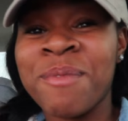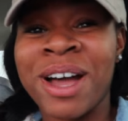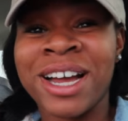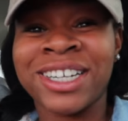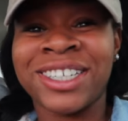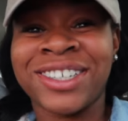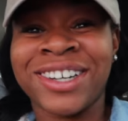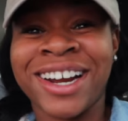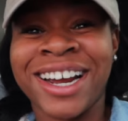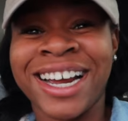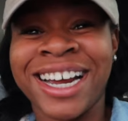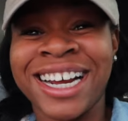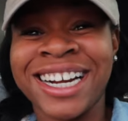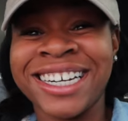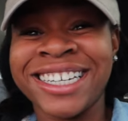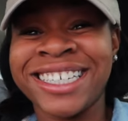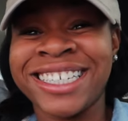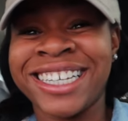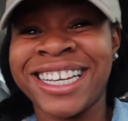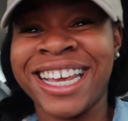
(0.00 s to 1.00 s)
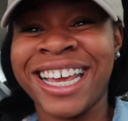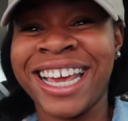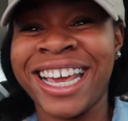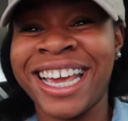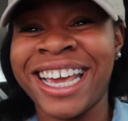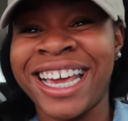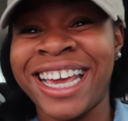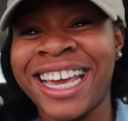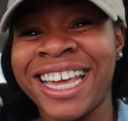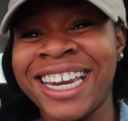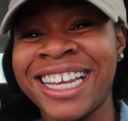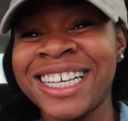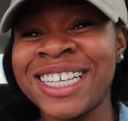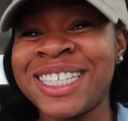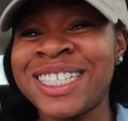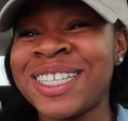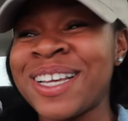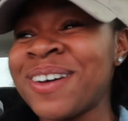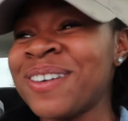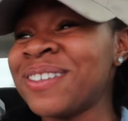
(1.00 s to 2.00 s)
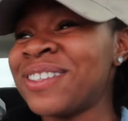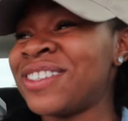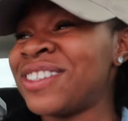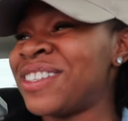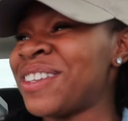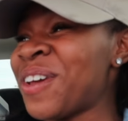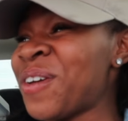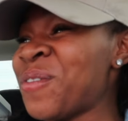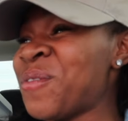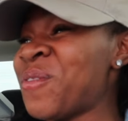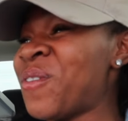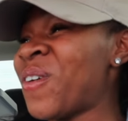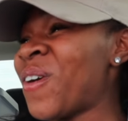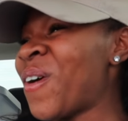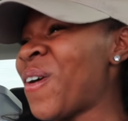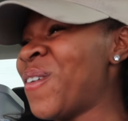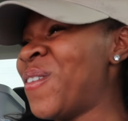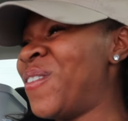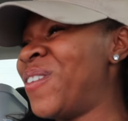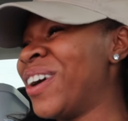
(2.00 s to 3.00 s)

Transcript: my trash can it's so simple